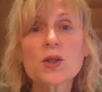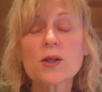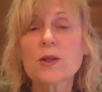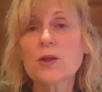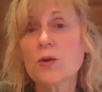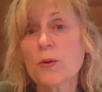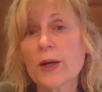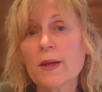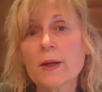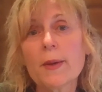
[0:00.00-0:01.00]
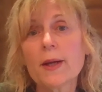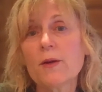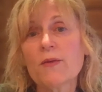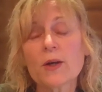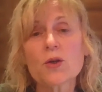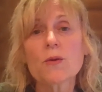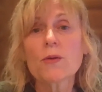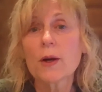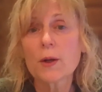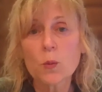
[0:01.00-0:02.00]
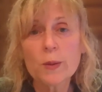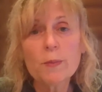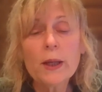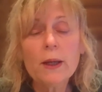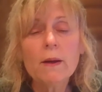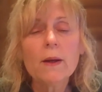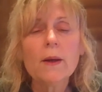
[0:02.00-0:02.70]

to the degree that a manufacturer thought it would be?